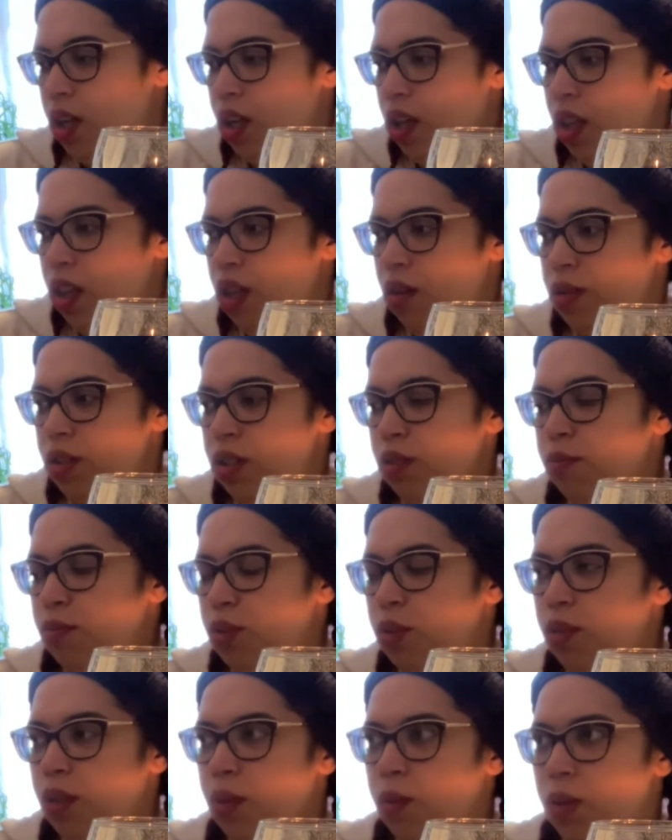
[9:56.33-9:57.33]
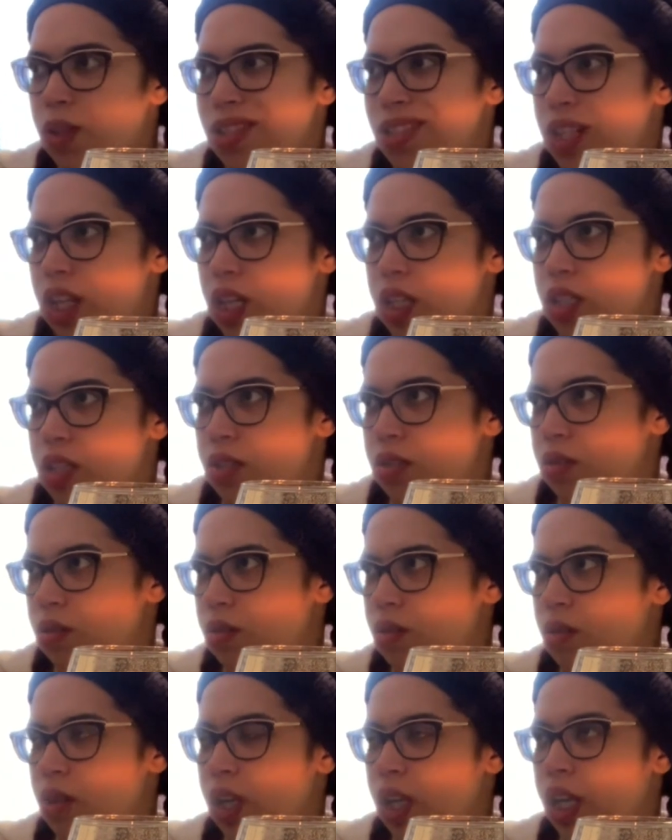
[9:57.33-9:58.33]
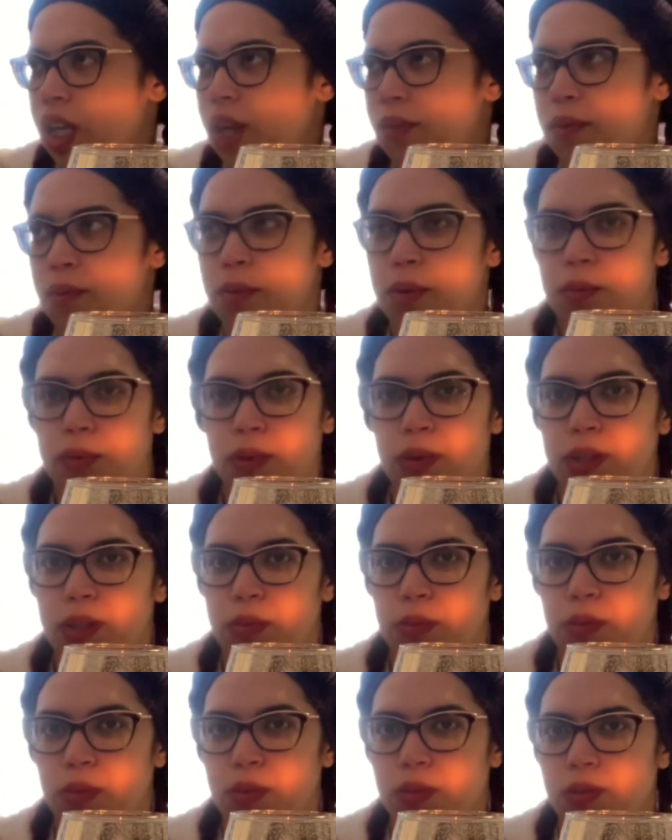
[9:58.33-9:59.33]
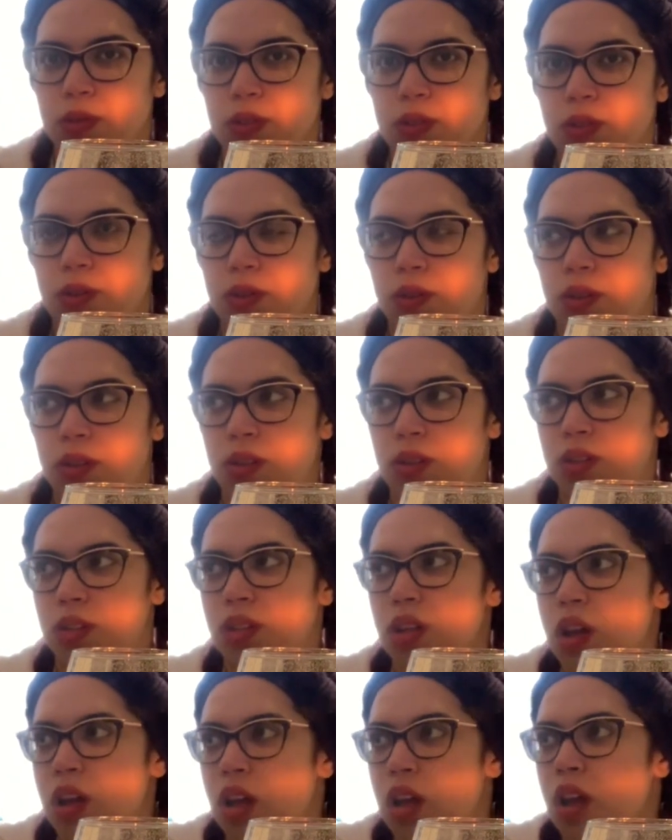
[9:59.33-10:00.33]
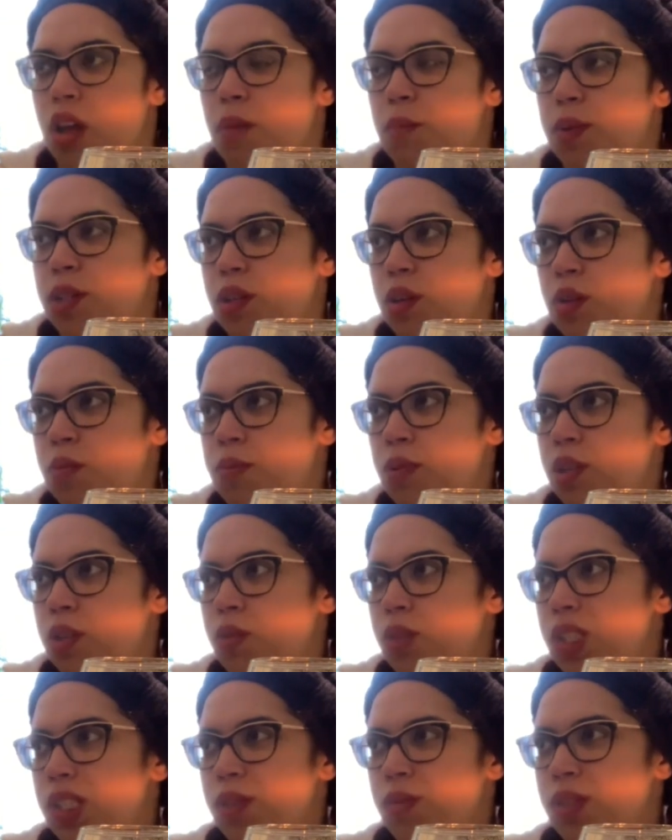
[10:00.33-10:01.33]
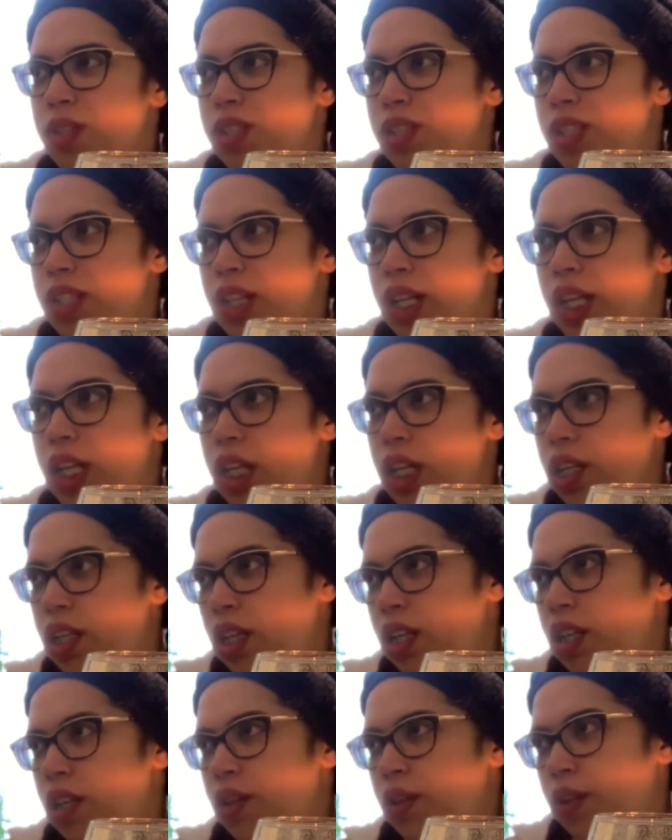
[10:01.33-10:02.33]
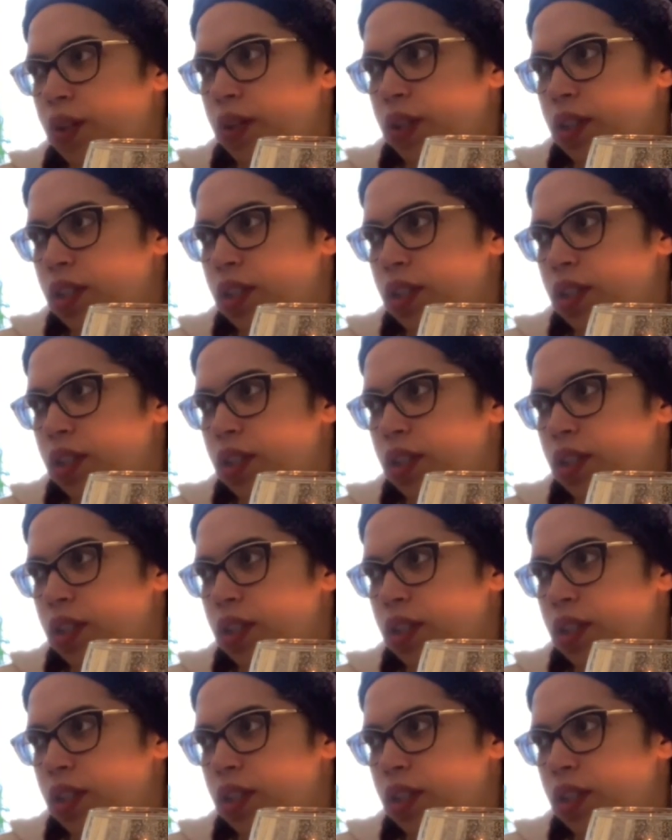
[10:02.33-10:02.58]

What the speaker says: There was a movie once that I saw. I can't remember what the movie was called. But the whole point was, there was this lady in New York